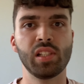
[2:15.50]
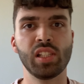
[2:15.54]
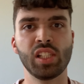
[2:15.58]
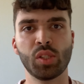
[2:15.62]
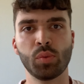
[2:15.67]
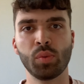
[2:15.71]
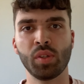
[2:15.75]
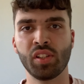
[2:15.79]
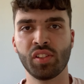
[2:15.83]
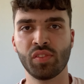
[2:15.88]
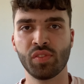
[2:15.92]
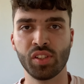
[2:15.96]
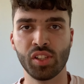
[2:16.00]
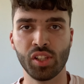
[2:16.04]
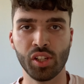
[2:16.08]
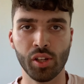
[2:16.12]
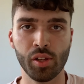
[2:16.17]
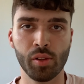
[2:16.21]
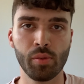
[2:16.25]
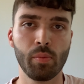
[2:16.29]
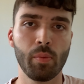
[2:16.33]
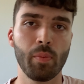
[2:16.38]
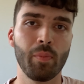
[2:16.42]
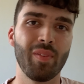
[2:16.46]
week's
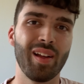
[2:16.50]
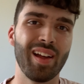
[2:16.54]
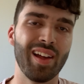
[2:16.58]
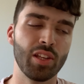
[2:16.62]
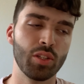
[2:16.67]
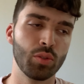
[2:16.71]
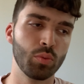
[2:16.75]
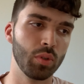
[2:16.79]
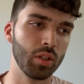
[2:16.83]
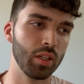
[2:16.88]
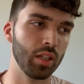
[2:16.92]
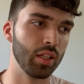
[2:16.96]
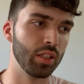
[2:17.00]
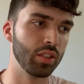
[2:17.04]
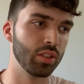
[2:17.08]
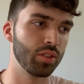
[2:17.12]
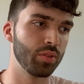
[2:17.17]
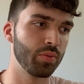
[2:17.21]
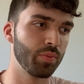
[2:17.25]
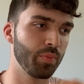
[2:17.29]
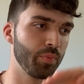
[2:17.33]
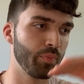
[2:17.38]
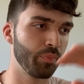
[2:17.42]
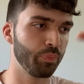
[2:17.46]
video, as well as
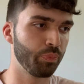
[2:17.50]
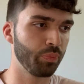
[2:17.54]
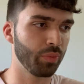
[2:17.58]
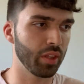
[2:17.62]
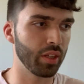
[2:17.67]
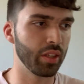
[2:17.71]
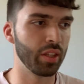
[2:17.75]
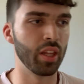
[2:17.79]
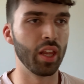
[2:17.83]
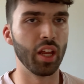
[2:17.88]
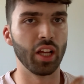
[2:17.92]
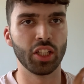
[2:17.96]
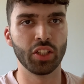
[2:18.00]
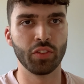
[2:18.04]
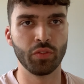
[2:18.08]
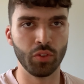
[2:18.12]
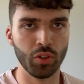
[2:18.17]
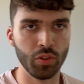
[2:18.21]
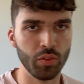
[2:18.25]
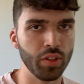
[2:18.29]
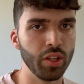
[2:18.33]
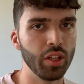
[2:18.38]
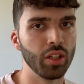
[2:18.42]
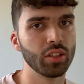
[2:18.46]
the next few
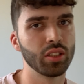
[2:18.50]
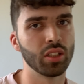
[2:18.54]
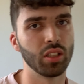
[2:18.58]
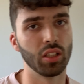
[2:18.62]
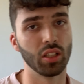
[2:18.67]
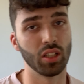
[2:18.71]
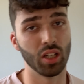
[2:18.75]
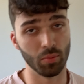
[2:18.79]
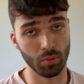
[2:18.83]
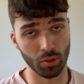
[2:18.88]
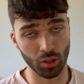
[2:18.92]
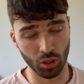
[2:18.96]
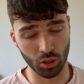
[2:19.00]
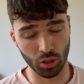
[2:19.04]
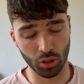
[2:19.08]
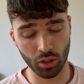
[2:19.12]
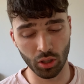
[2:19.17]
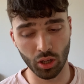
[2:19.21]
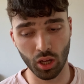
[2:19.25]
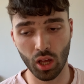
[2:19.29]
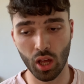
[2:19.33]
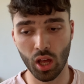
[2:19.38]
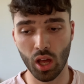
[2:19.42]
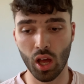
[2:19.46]
videos kind of come along,
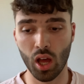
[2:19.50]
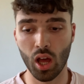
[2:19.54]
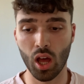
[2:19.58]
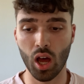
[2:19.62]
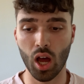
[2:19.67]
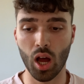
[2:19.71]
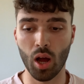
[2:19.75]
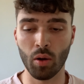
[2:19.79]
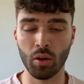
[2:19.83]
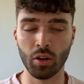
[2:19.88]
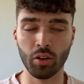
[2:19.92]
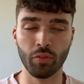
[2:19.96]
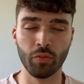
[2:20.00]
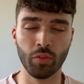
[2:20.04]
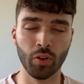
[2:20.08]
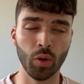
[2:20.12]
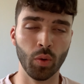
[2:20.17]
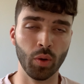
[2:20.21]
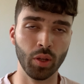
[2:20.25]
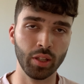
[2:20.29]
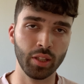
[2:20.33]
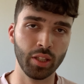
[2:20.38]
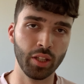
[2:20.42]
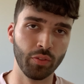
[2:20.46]
I'm going to follow
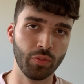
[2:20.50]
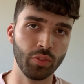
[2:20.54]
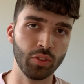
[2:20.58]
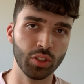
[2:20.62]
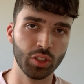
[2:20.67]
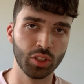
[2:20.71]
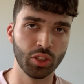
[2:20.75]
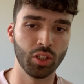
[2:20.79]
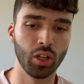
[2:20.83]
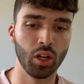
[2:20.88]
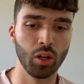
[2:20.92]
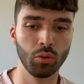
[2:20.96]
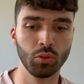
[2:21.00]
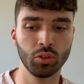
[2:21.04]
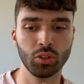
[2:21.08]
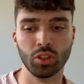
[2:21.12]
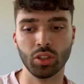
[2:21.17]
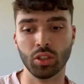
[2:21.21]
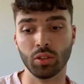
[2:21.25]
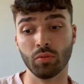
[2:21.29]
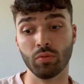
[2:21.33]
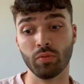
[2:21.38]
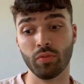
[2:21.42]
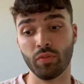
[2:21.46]
a different style
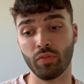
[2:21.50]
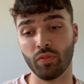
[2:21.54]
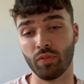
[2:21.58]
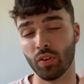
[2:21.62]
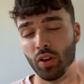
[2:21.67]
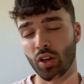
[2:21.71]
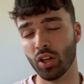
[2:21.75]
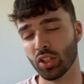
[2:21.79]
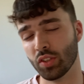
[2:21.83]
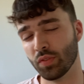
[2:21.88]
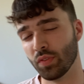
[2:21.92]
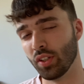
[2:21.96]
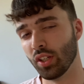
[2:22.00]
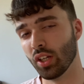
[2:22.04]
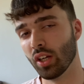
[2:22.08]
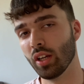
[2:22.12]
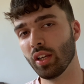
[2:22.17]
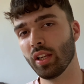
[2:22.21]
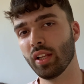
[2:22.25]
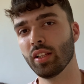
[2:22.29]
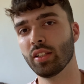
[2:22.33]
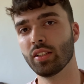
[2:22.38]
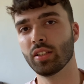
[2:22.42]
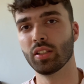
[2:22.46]
to the first video I
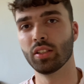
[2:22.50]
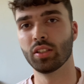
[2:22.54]
did.